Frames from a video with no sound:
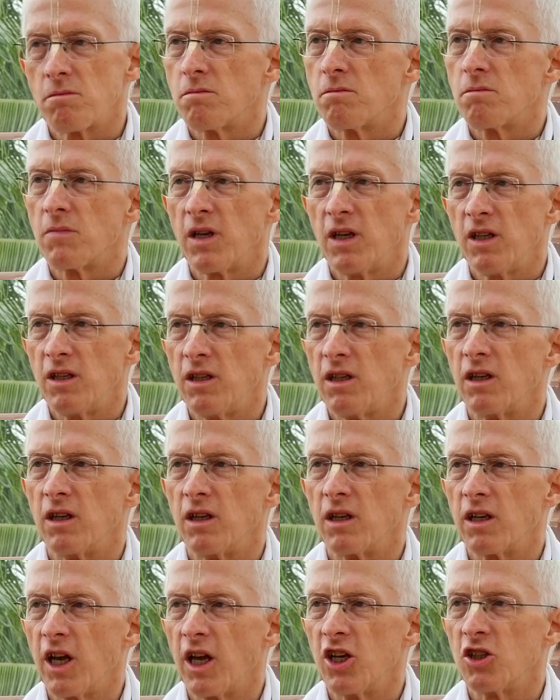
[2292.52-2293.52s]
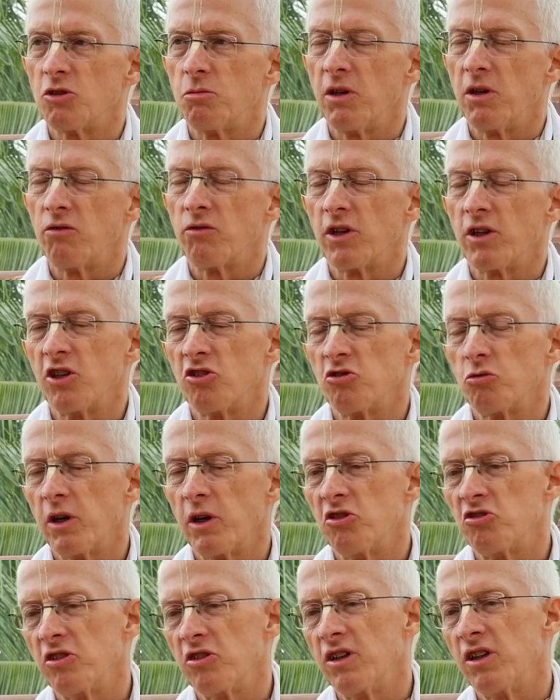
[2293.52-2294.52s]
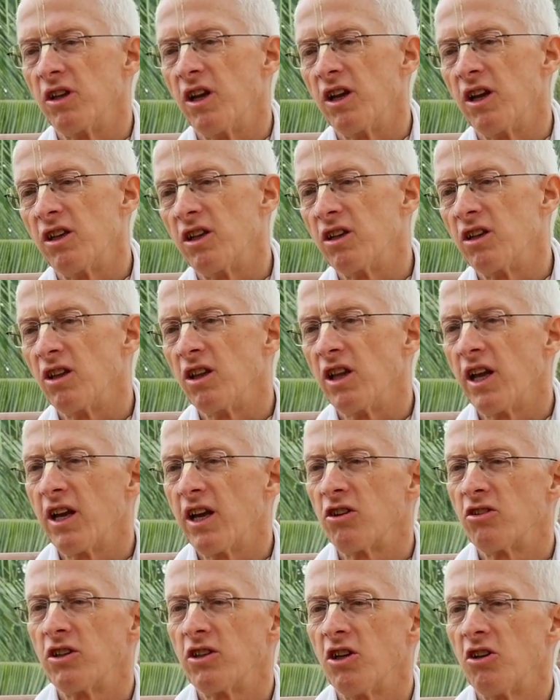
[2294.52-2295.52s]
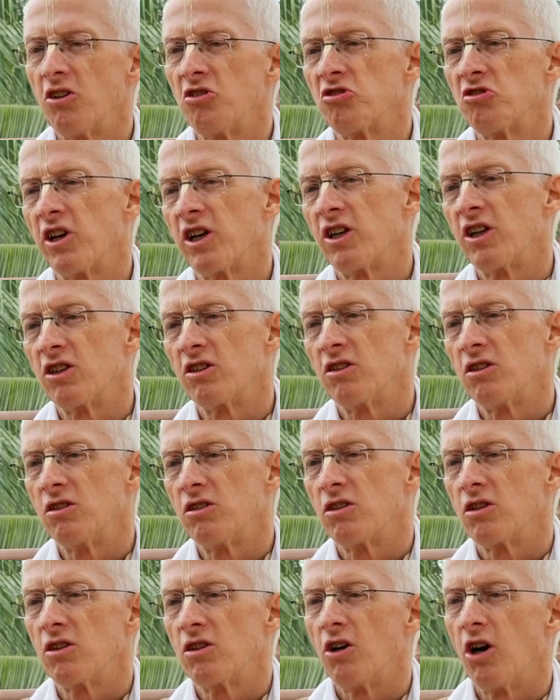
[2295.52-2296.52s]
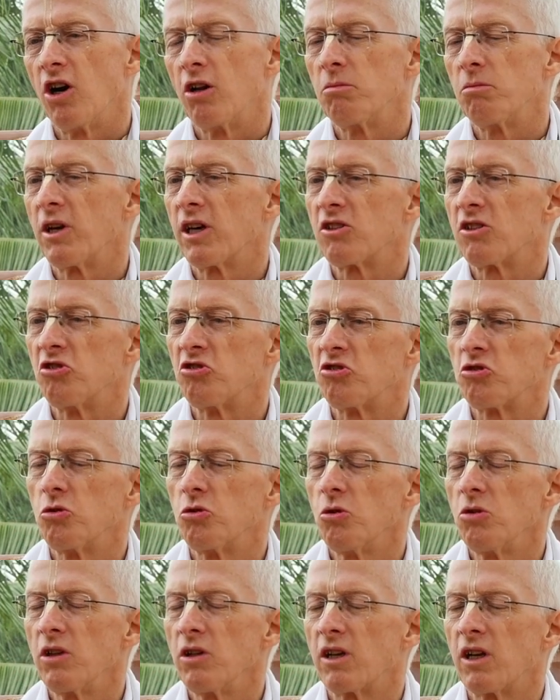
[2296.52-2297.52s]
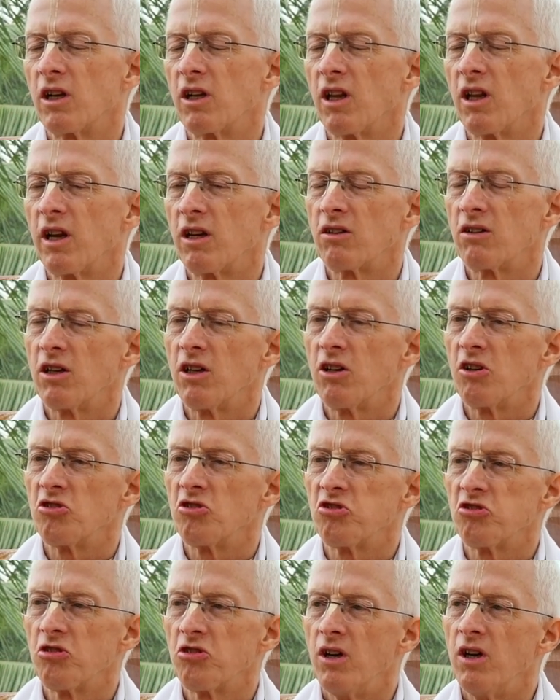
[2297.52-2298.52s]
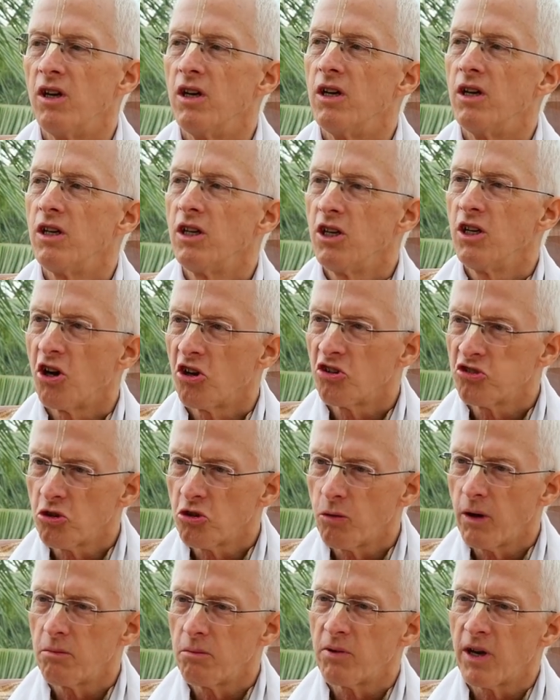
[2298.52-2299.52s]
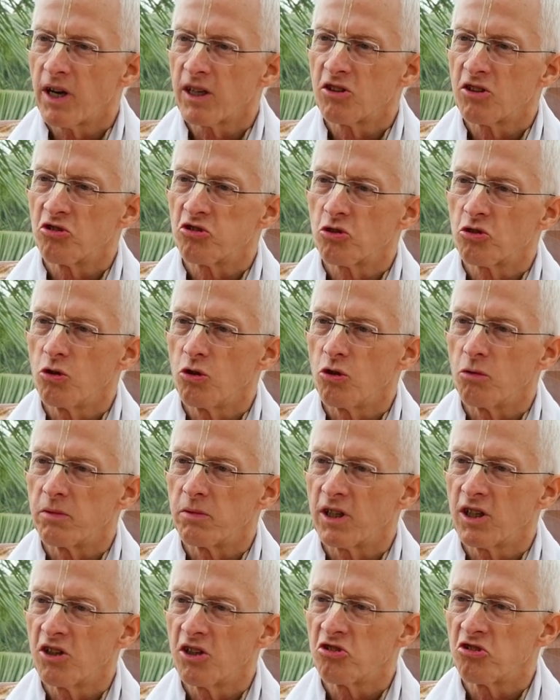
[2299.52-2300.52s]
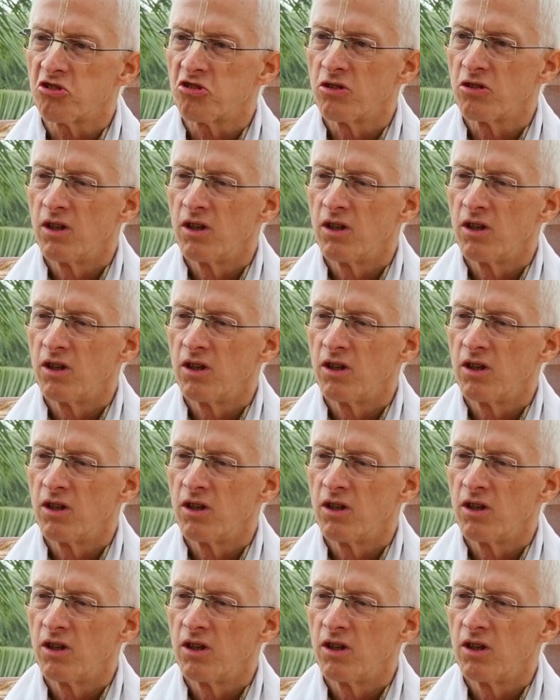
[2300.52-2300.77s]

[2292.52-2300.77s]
he did engage me in various ways. In later years, I had gone back to school, and in later years, he also went back to school because